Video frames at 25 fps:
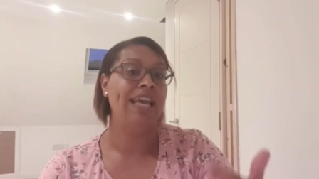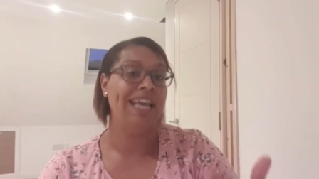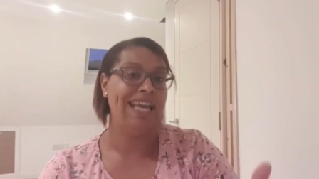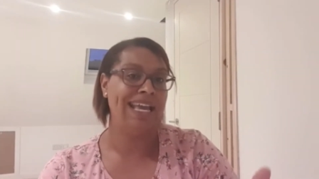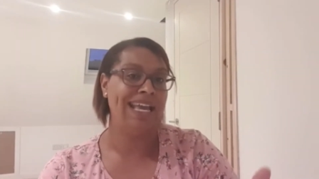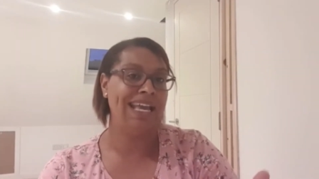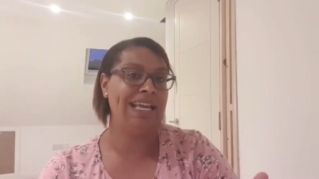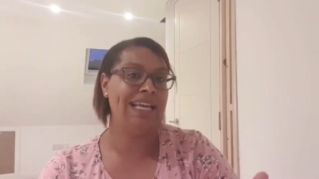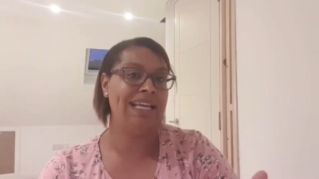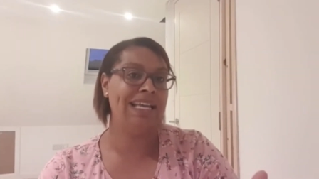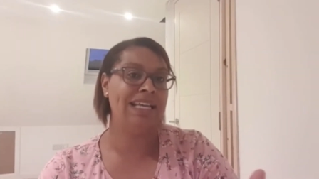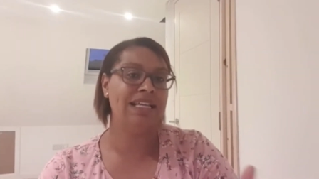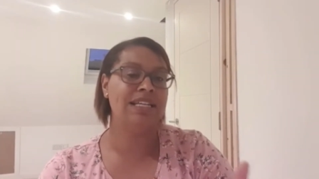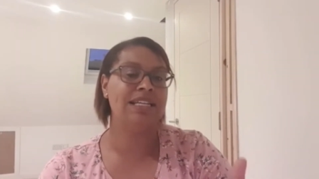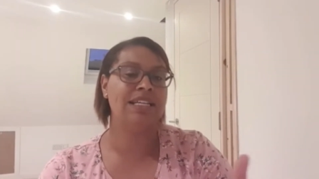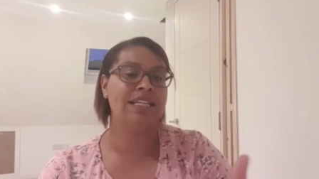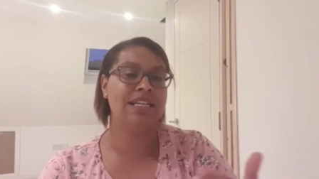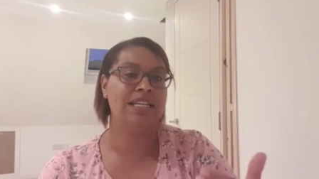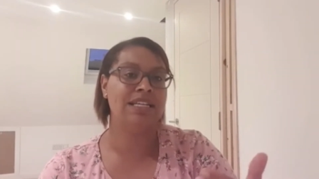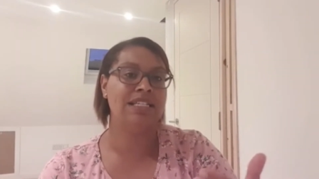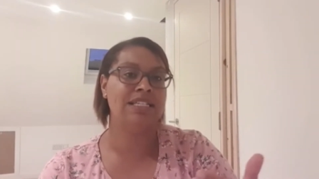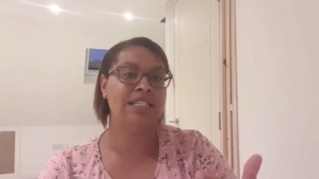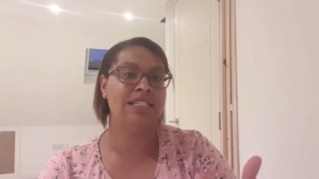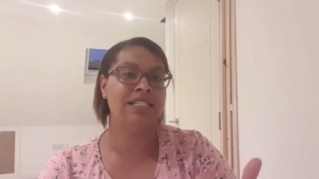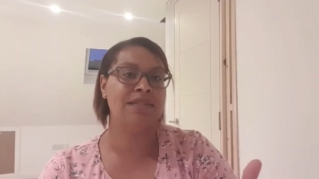
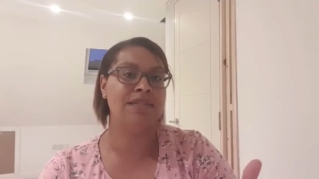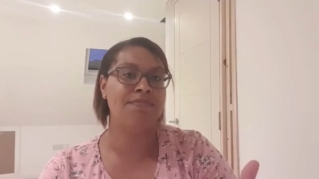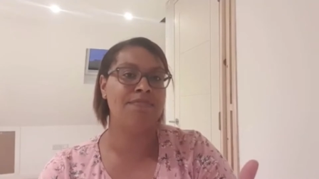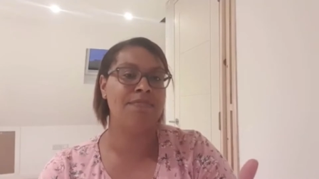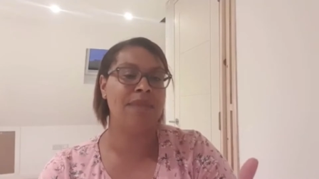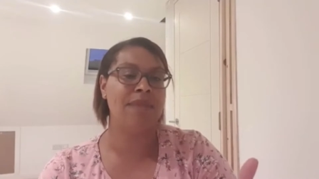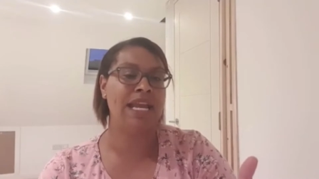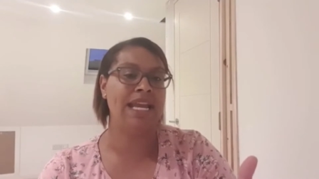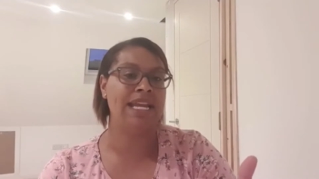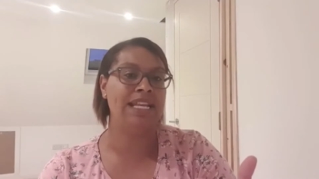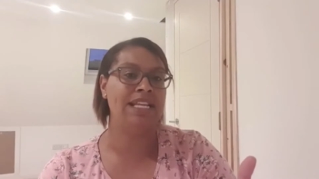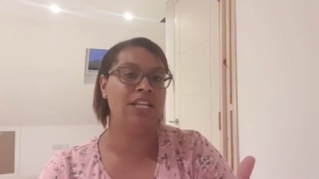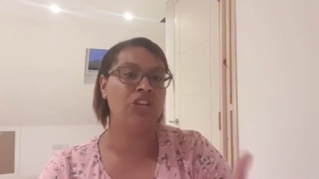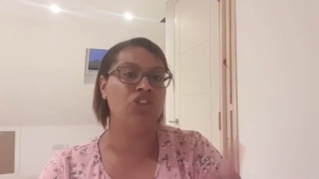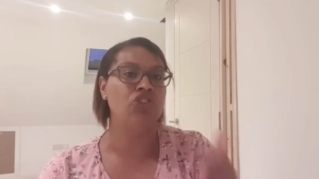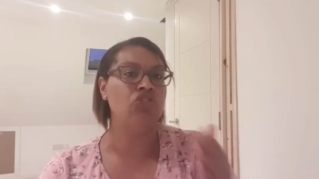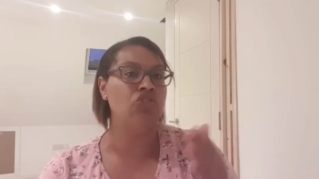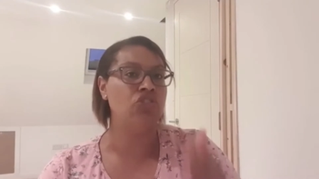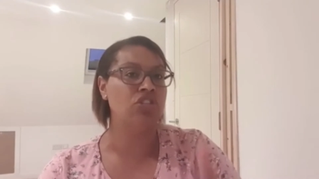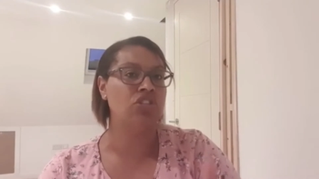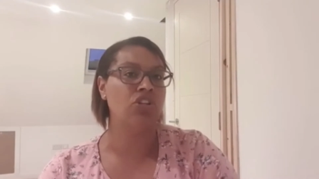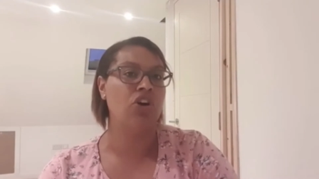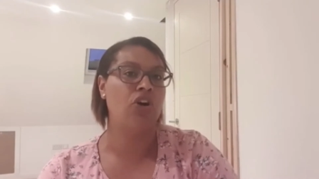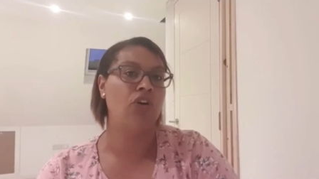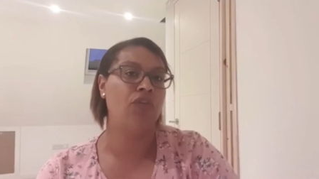It doesn't mean that you
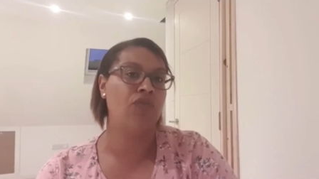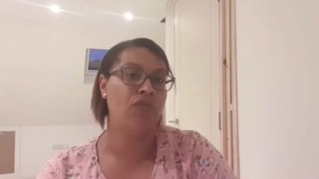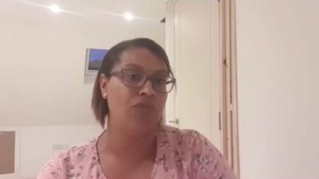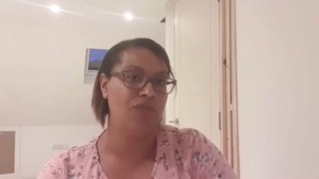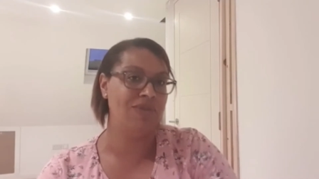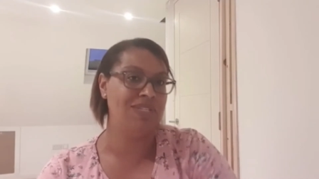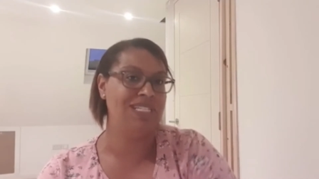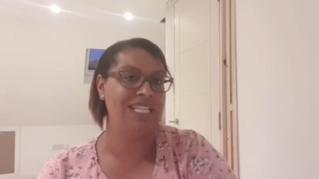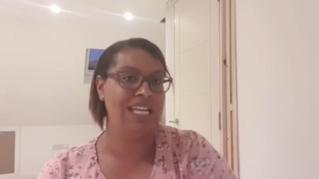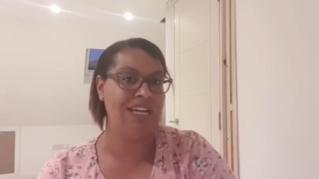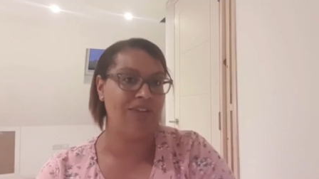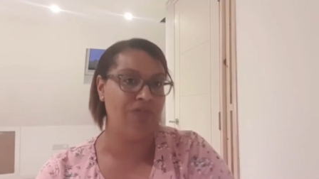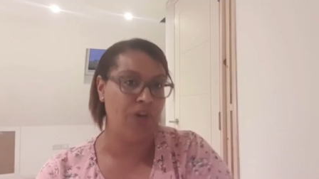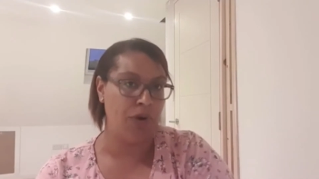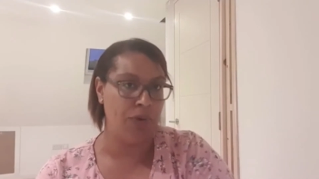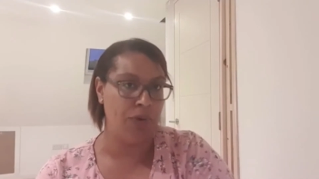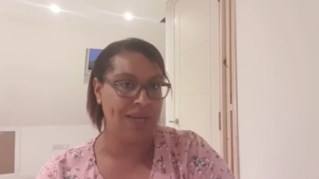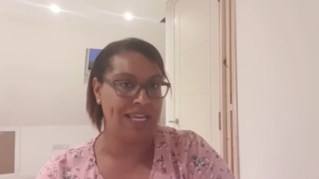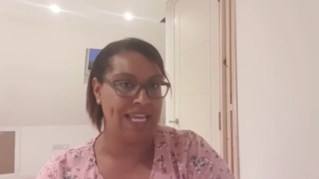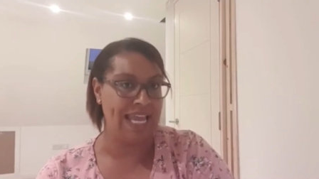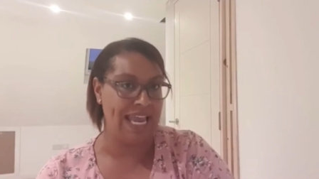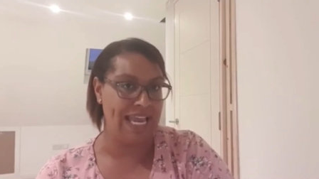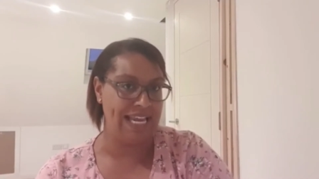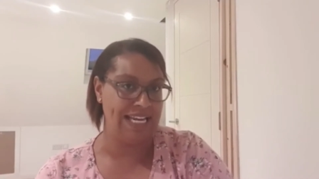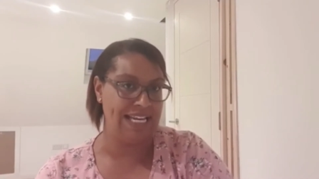start from zero
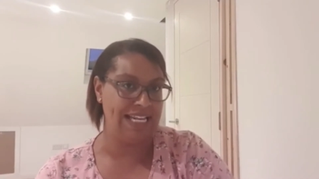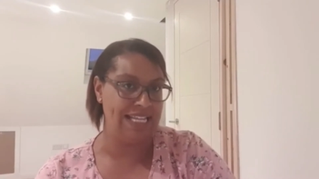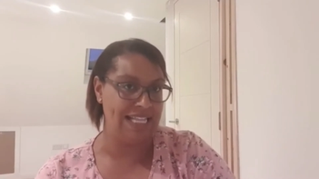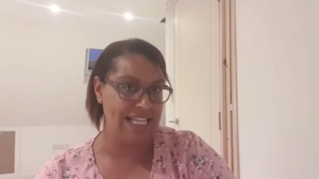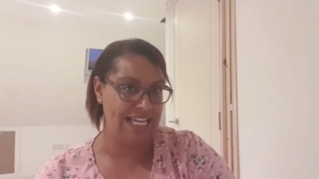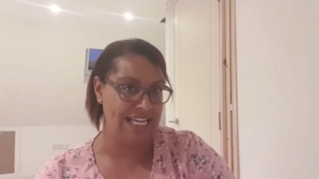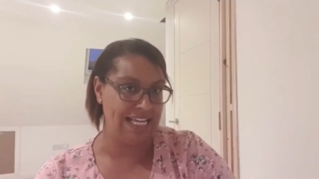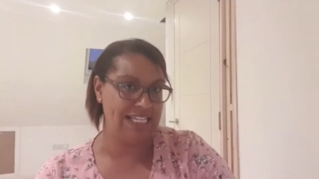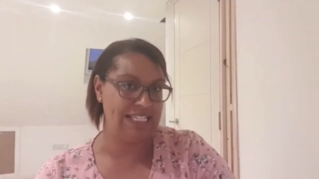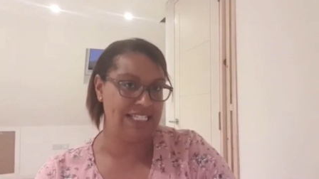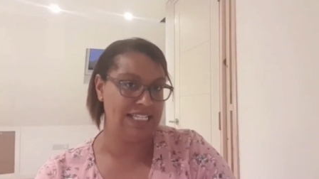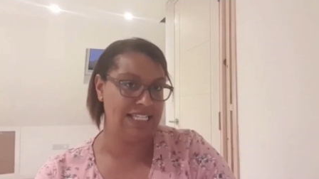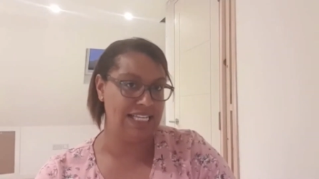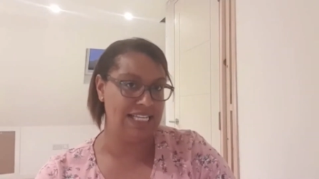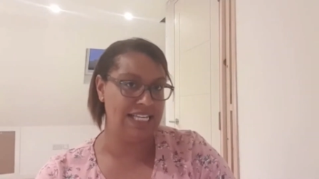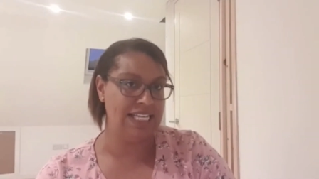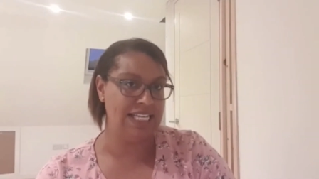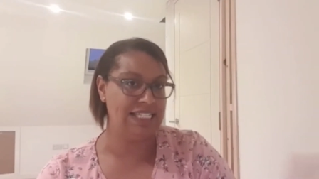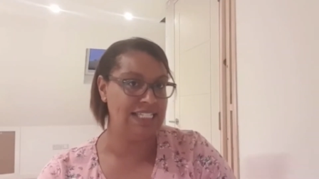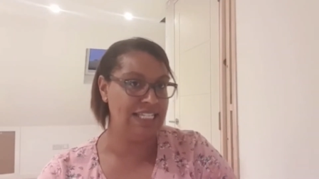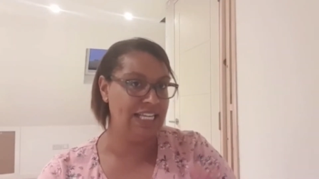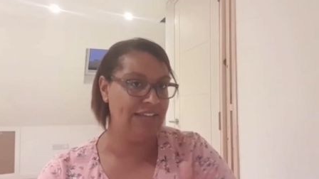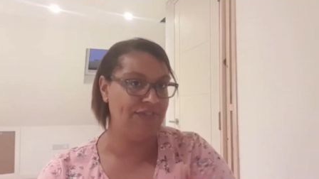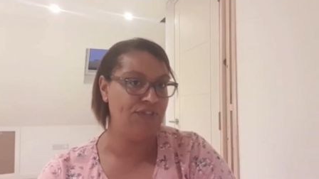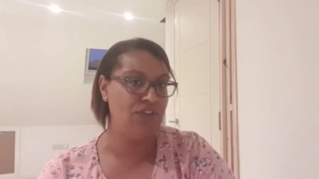again and that is
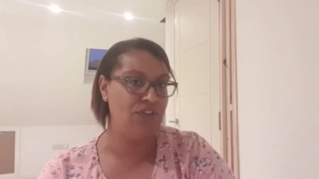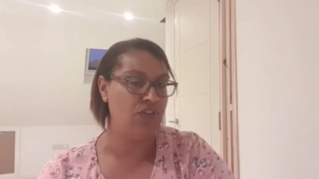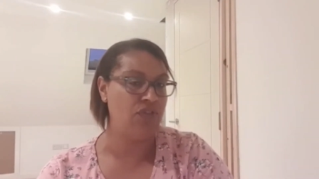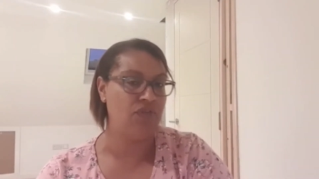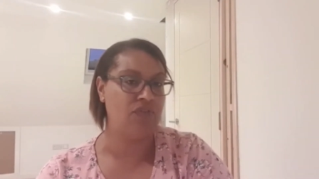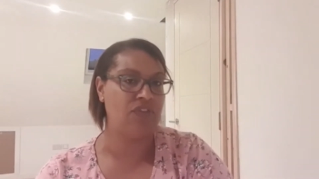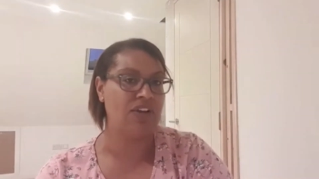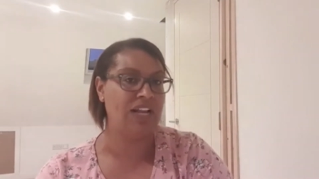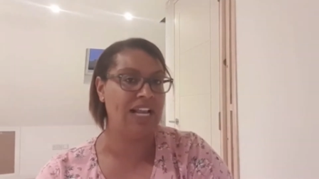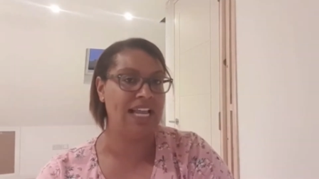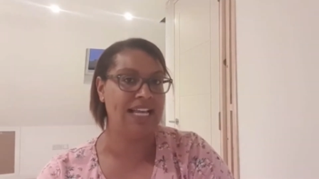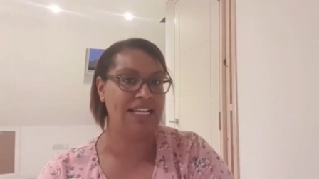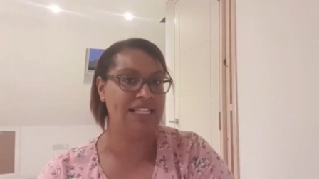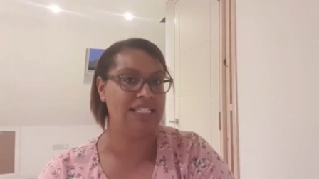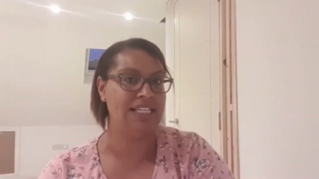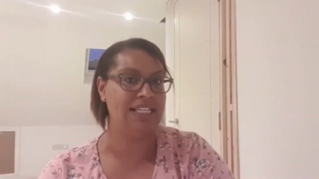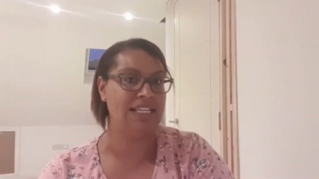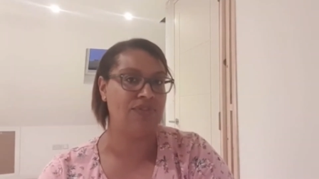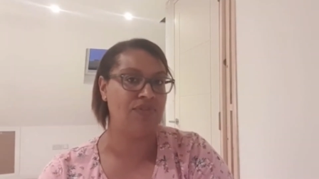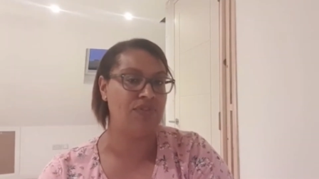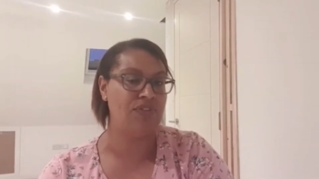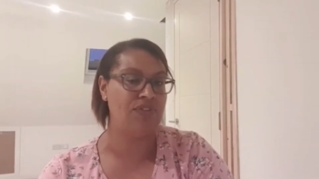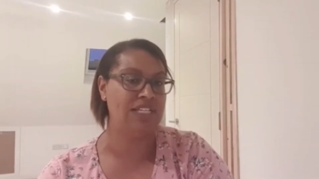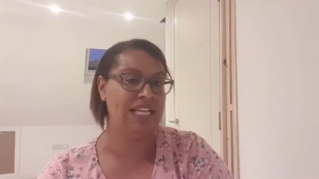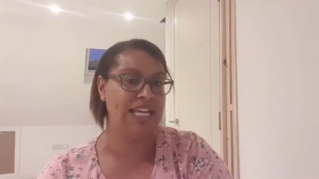as if you've collected
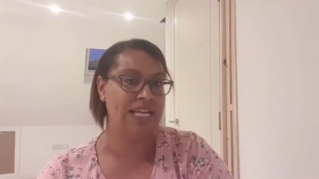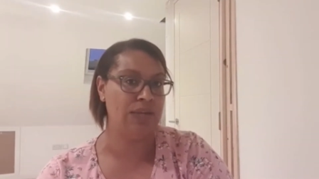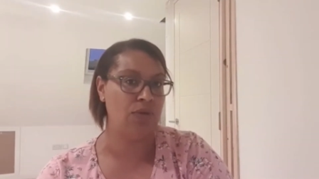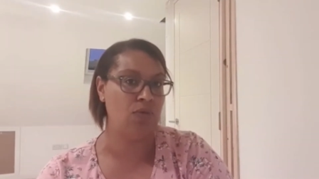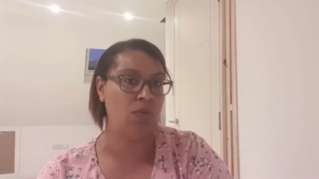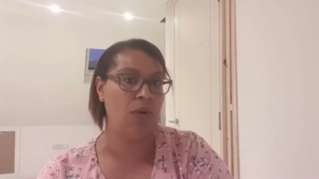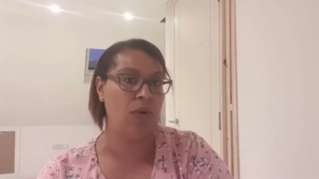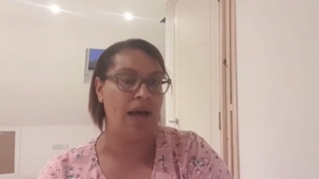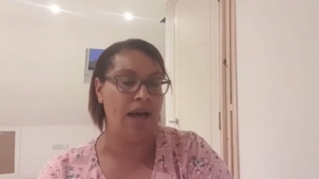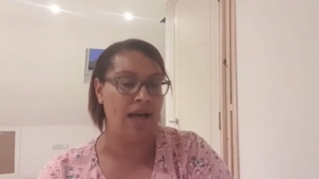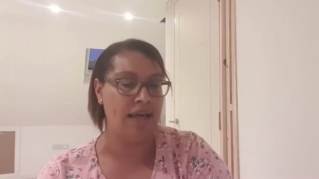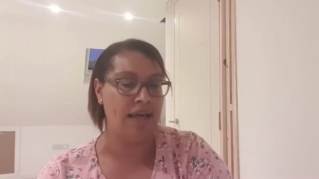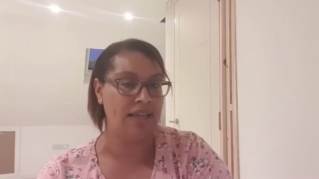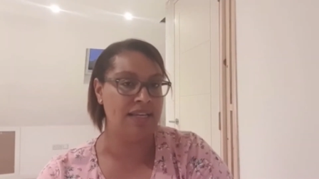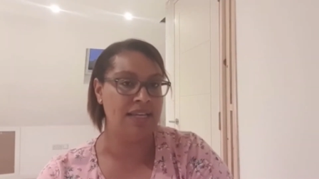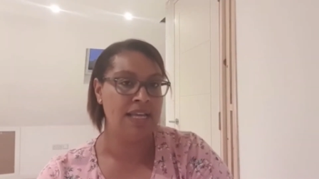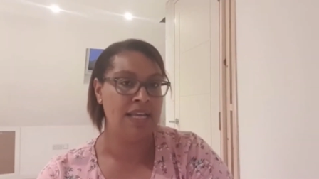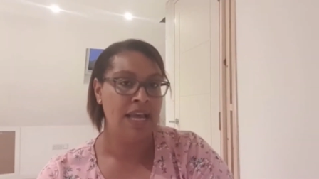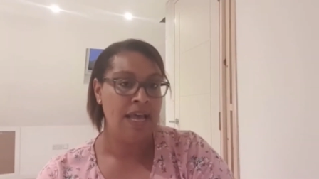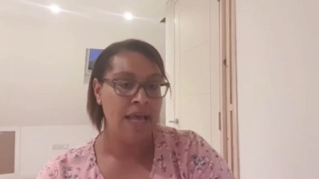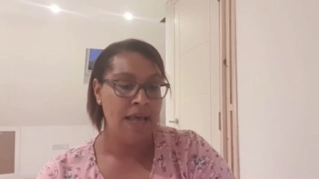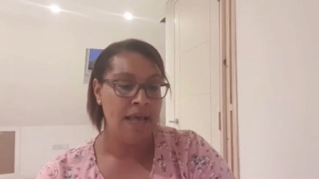from day one,